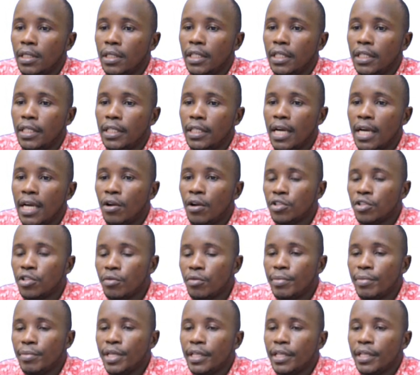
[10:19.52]
it can also
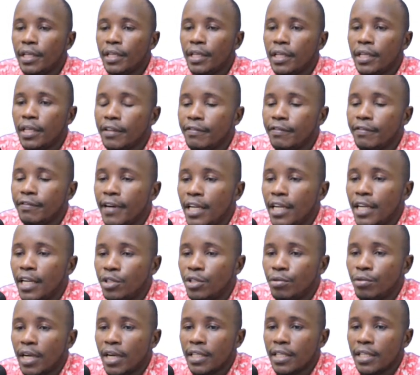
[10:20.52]
be referred
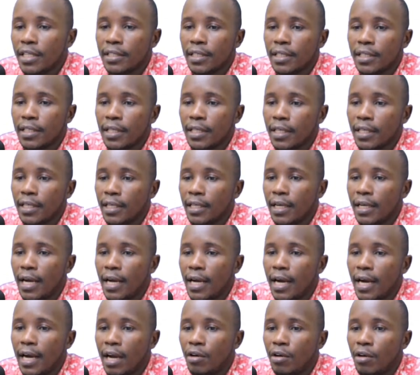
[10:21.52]
to as
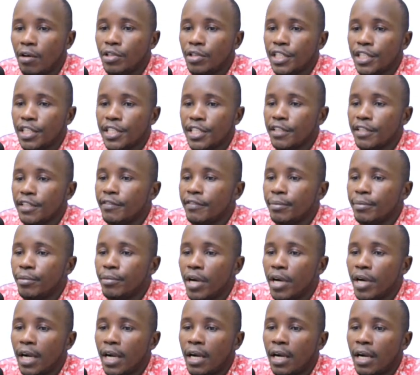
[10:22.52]
account receivable
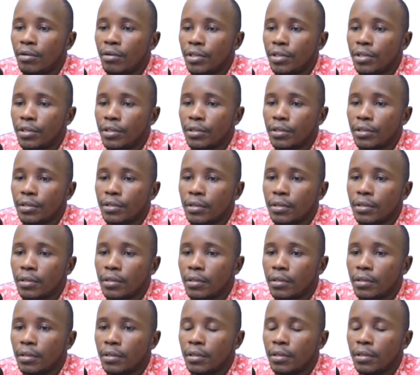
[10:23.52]
account.
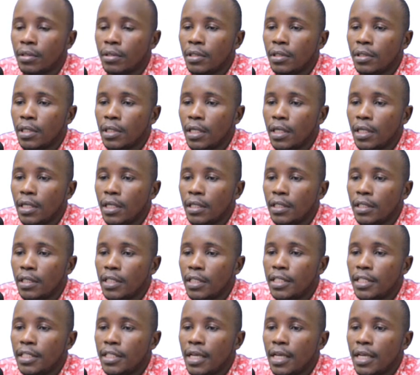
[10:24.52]

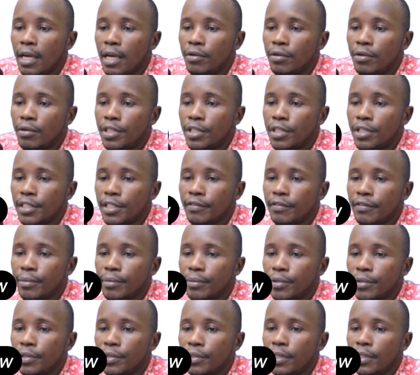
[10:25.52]
This account receivable,
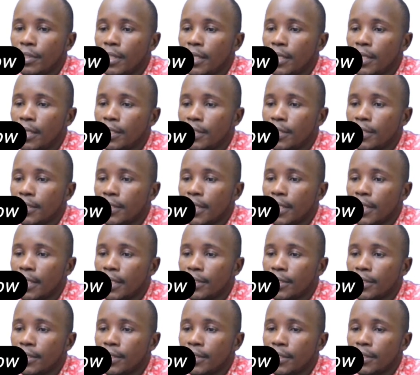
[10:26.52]
that is
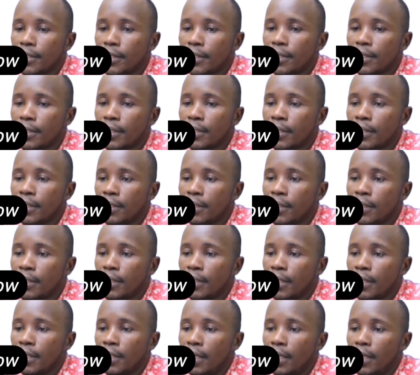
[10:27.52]
sales
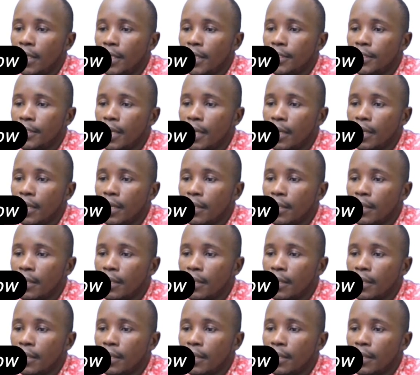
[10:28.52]
ledger